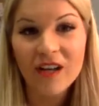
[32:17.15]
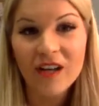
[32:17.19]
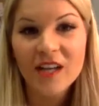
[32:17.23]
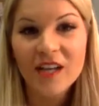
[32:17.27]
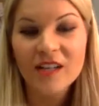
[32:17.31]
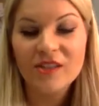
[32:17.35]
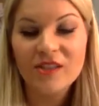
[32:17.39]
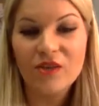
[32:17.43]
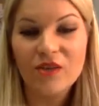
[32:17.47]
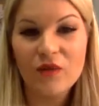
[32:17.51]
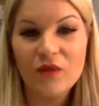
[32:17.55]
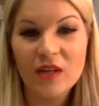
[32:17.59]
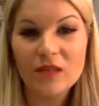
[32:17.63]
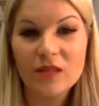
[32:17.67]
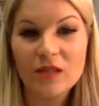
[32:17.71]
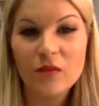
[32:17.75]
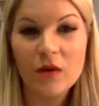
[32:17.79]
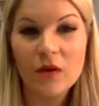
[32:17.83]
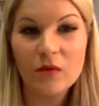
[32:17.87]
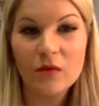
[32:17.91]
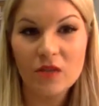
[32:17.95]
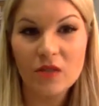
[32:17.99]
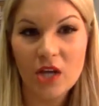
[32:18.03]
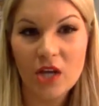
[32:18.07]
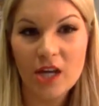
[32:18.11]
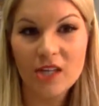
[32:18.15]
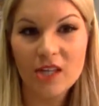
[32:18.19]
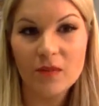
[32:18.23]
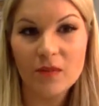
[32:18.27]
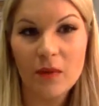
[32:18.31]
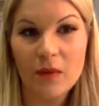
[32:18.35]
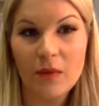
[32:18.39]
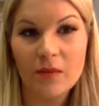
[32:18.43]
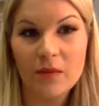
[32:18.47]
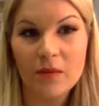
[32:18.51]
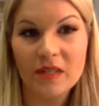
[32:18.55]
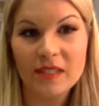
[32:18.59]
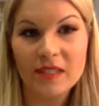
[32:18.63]
So that's what changed
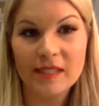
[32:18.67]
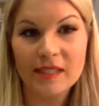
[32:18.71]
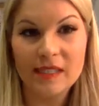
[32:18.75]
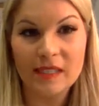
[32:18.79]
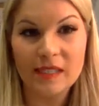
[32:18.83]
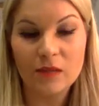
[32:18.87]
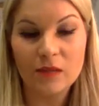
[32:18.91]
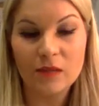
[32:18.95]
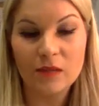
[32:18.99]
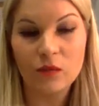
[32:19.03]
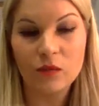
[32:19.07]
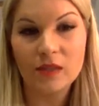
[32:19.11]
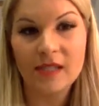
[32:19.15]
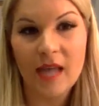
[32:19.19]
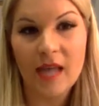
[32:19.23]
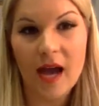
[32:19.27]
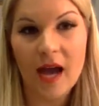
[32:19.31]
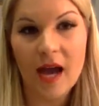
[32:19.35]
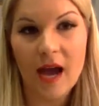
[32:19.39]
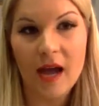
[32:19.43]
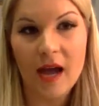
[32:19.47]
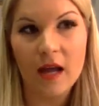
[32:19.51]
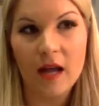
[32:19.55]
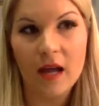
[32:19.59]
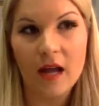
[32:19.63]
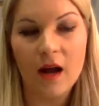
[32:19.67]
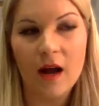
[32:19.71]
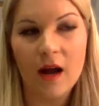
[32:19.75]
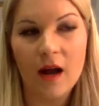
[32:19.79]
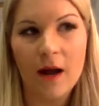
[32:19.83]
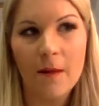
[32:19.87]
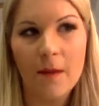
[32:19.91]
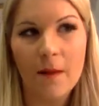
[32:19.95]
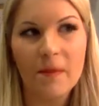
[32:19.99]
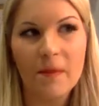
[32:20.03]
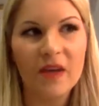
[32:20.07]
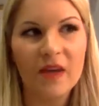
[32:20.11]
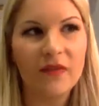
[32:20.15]
my business, was that
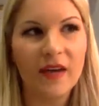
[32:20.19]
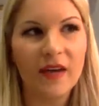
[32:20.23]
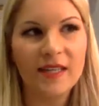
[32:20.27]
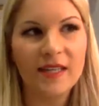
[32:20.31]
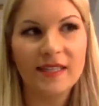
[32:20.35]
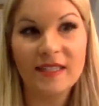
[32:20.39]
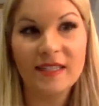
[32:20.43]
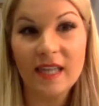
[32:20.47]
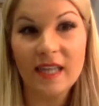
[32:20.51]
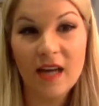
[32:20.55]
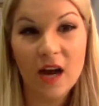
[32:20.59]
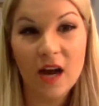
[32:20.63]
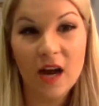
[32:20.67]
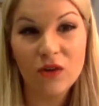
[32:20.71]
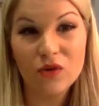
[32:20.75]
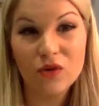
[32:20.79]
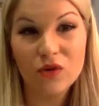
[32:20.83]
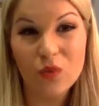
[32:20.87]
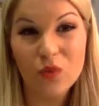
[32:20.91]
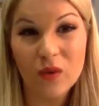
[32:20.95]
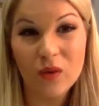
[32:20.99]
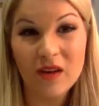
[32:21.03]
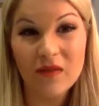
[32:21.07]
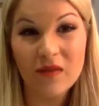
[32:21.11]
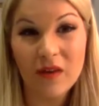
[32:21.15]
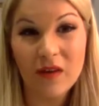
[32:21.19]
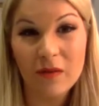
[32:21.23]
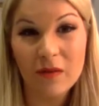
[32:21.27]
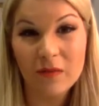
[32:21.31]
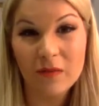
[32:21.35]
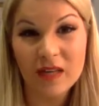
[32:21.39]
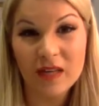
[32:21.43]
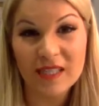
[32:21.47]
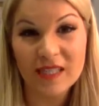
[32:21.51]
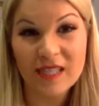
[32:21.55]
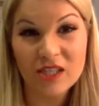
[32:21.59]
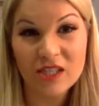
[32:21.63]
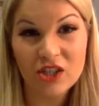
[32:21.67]
if I send out 25
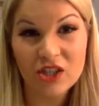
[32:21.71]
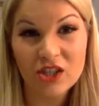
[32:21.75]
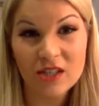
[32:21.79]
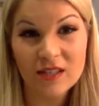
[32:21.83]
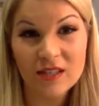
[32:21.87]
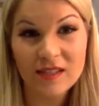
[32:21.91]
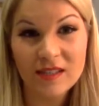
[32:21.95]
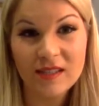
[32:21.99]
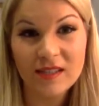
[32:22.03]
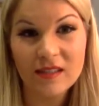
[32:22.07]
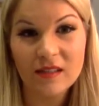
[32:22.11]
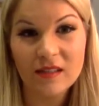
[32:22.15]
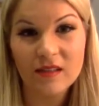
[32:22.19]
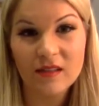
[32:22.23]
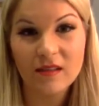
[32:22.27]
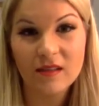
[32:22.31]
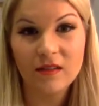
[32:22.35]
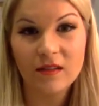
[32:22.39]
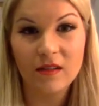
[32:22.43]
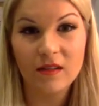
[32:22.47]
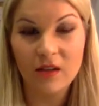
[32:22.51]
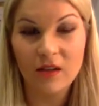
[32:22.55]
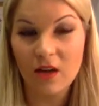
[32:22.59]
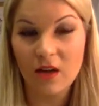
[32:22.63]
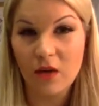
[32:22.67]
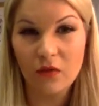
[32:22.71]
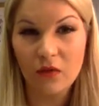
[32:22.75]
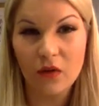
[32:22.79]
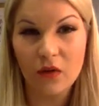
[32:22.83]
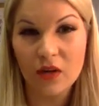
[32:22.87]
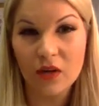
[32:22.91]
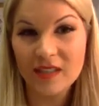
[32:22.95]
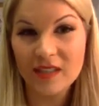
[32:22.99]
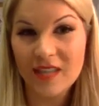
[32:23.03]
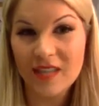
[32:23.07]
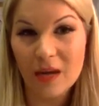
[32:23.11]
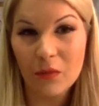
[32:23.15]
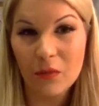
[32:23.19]
messages, you know, for
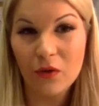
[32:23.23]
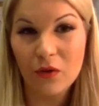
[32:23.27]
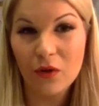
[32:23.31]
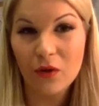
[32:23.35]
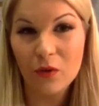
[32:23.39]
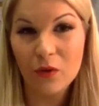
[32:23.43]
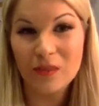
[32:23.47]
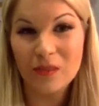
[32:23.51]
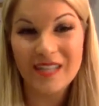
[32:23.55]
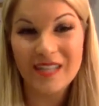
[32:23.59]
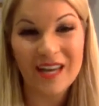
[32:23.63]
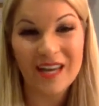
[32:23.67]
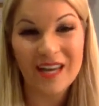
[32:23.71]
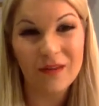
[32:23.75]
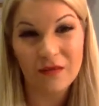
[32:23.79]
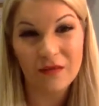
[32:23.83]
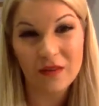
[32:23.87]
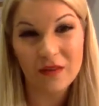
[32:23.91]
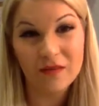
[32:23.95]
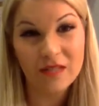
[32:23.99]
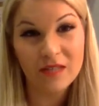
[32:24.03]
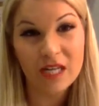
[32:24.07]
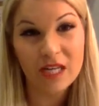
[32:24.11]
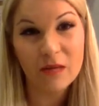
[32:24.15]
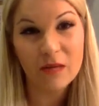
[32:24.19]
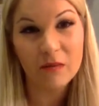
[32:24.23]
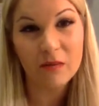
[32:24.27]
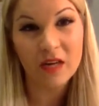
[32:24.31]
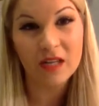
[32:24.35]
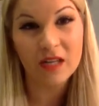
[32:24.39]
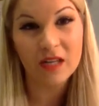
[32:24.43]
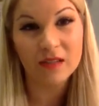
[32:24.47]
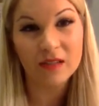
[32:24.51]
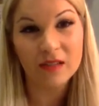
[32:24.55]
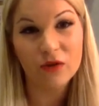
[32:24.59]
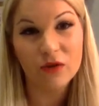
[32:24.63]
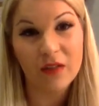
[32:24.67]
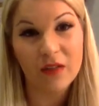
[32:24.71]
example, it would take 15
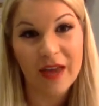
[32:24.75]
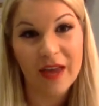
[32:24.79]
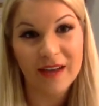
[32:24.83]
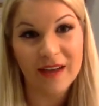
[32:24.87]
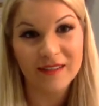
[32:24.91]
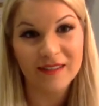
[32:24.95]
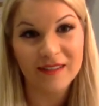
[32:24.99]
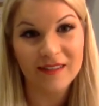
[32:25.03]
minutes or less.